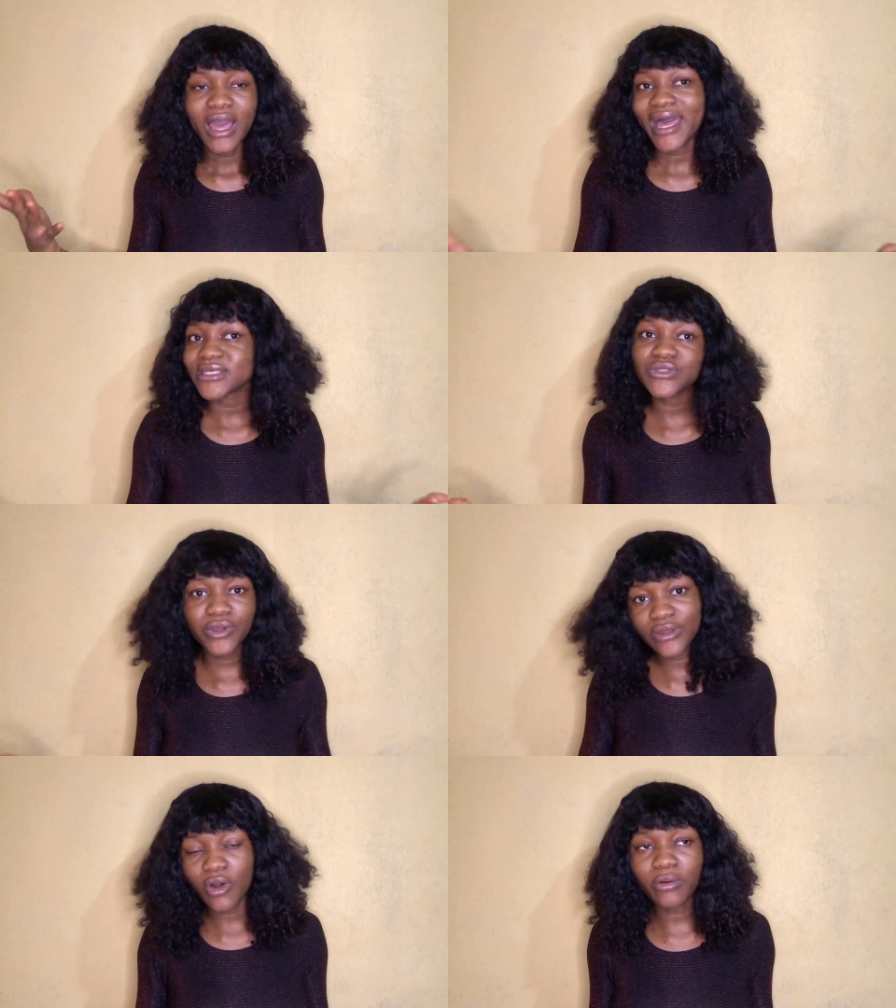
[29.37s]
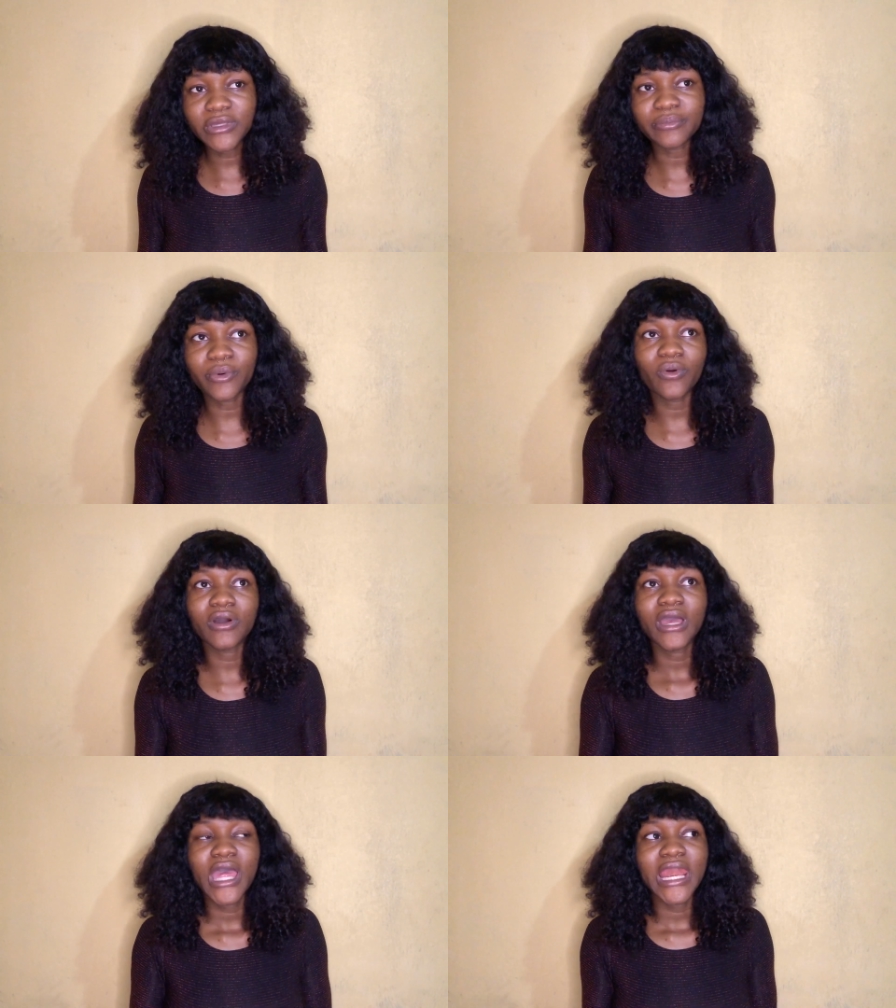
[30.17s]
I saw it coming,
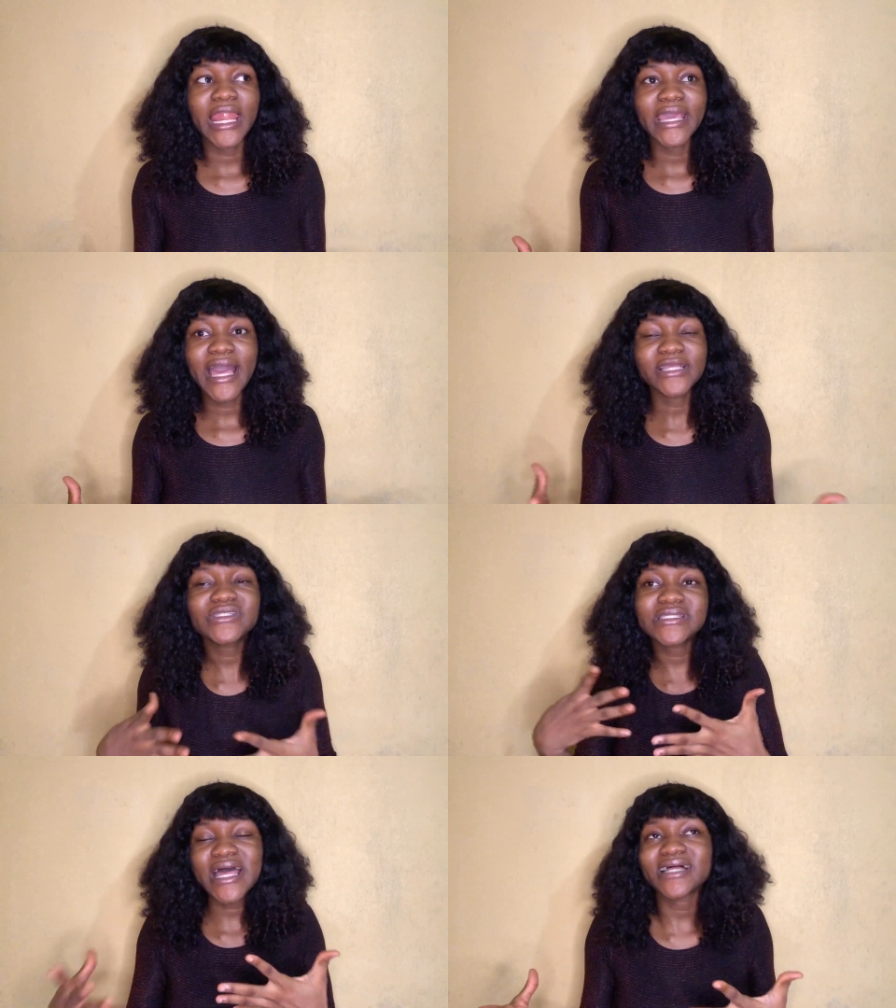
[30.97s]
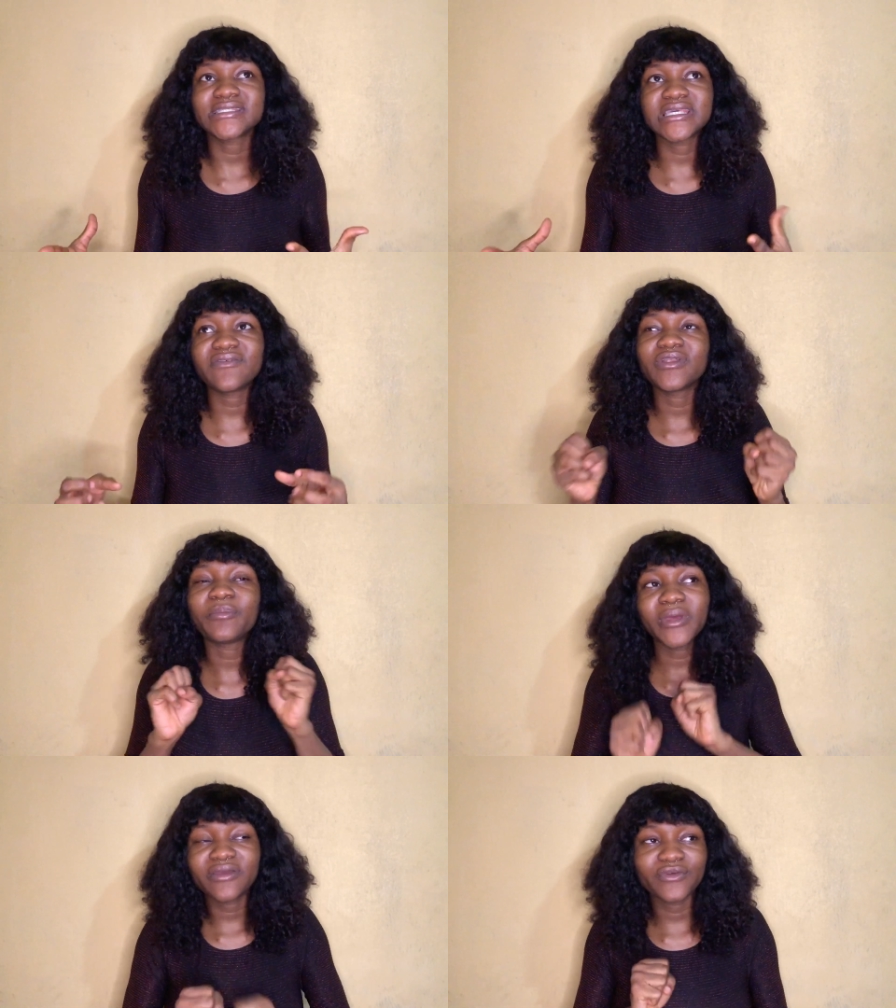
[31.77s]
but like, I just had to give you
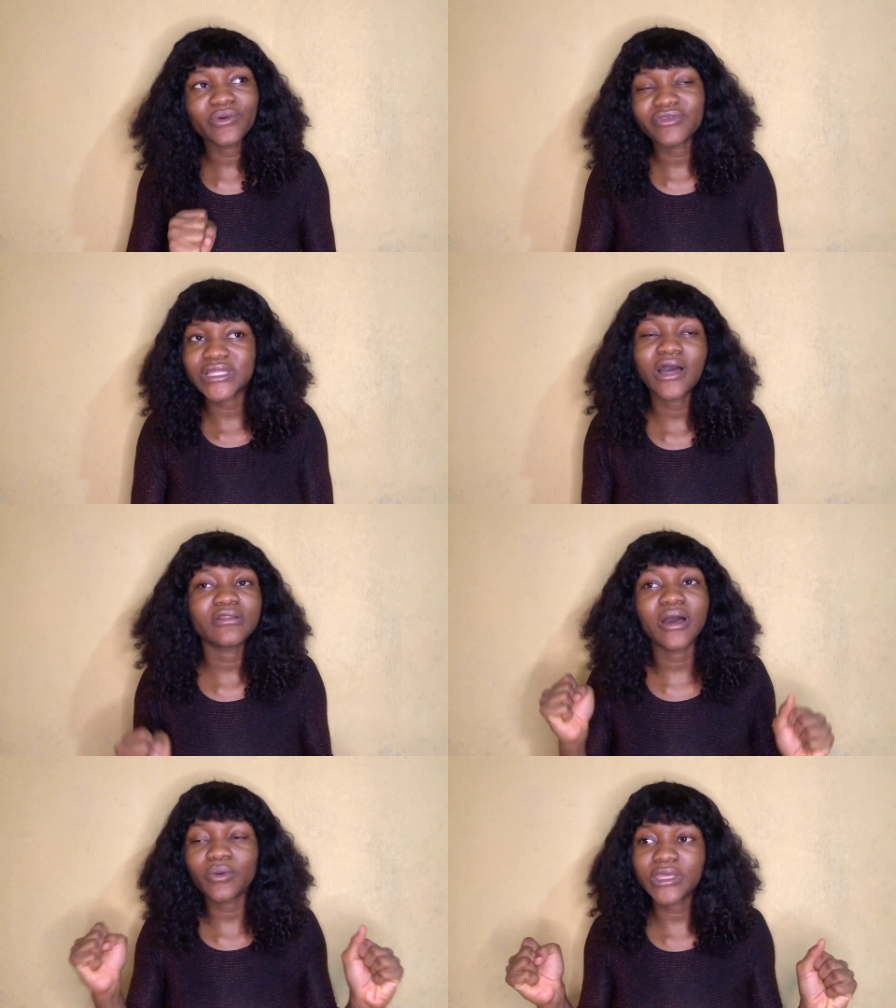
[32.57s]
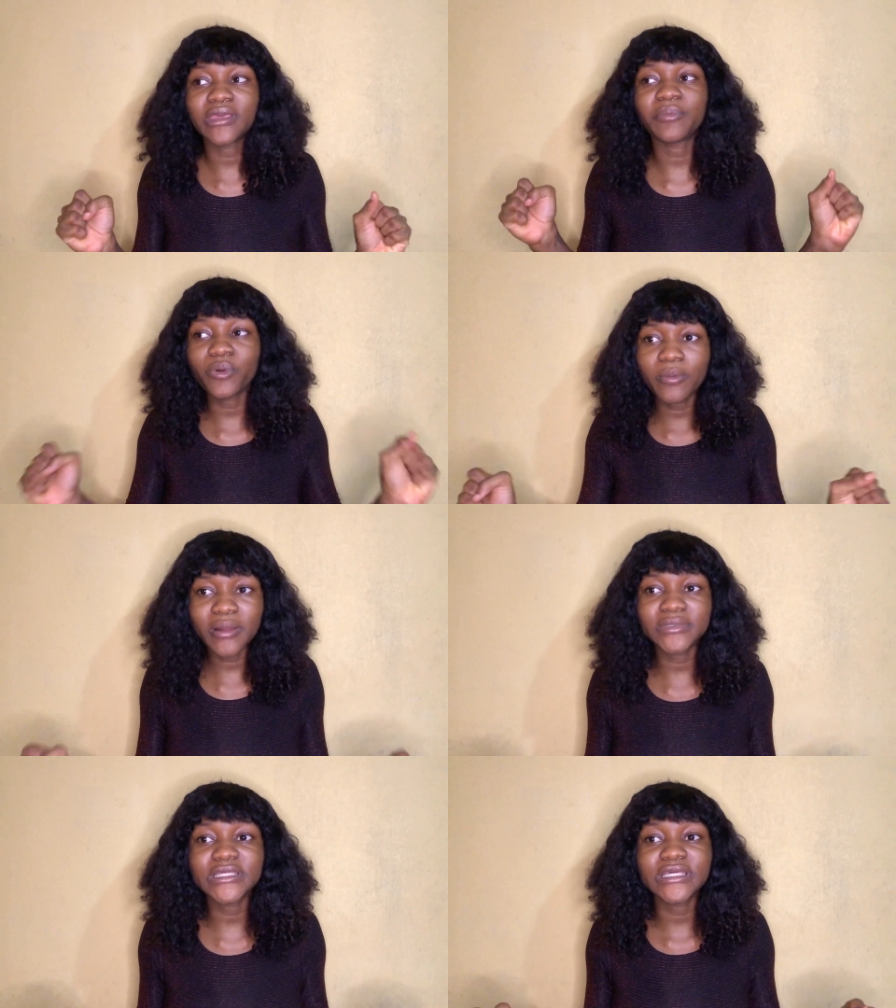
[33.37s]
the benefit of the doubt that, okay,
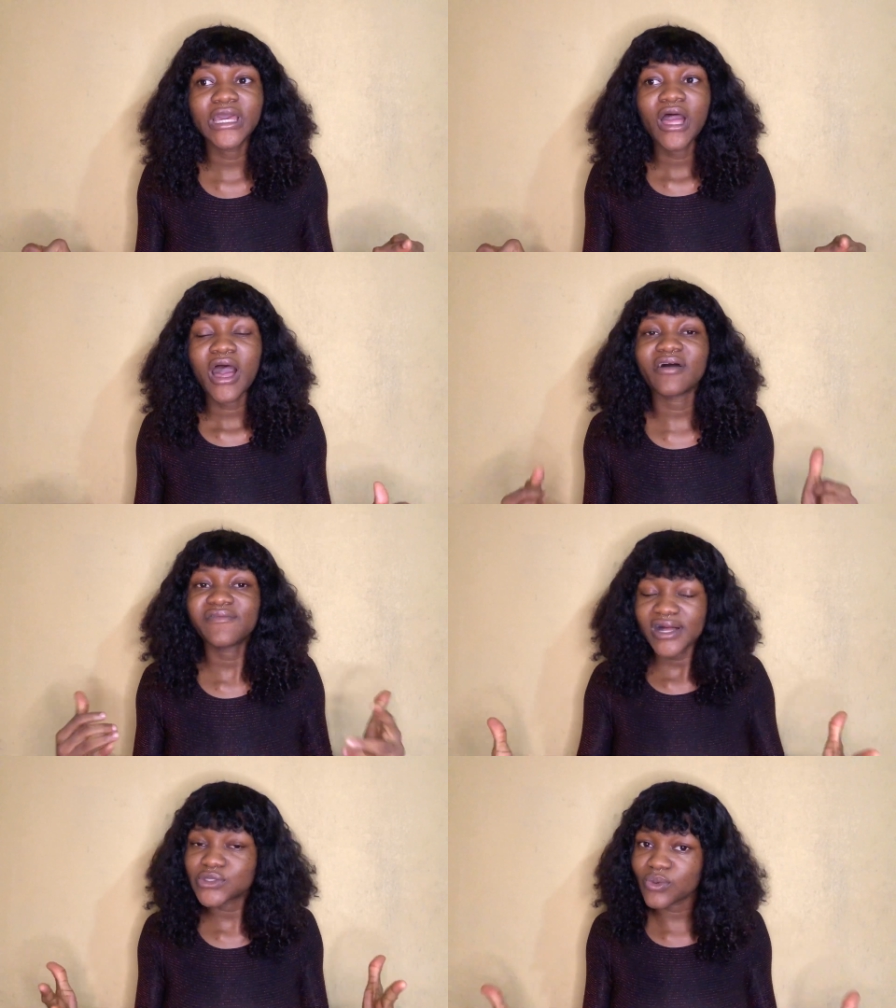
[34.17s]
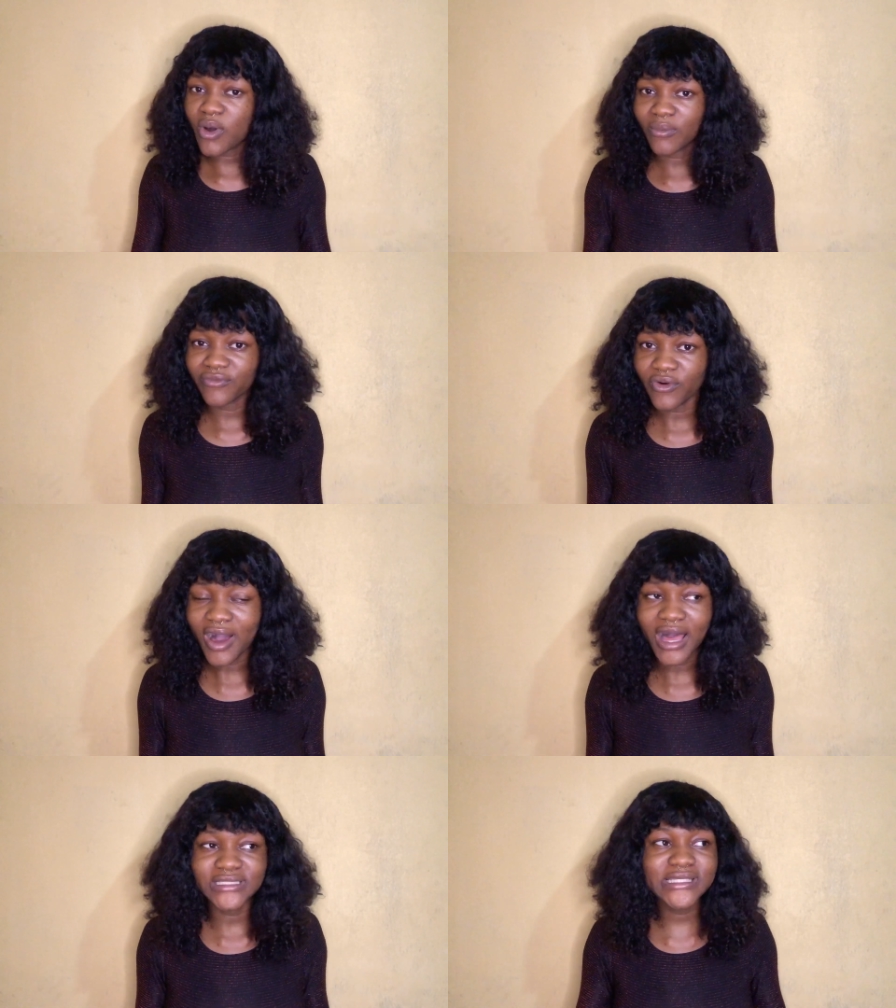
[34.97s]
probably her fans will come for her.